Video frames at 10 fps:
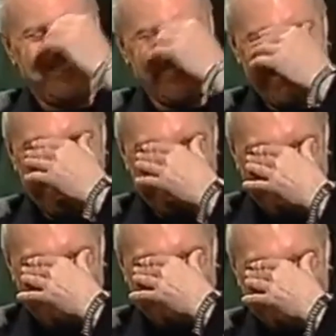some
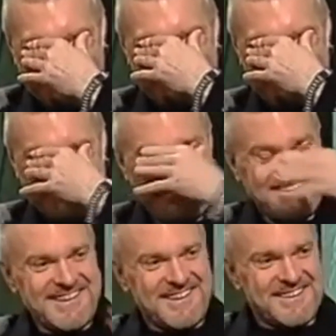Cheerios from a few
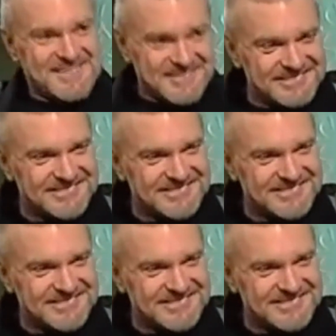friends.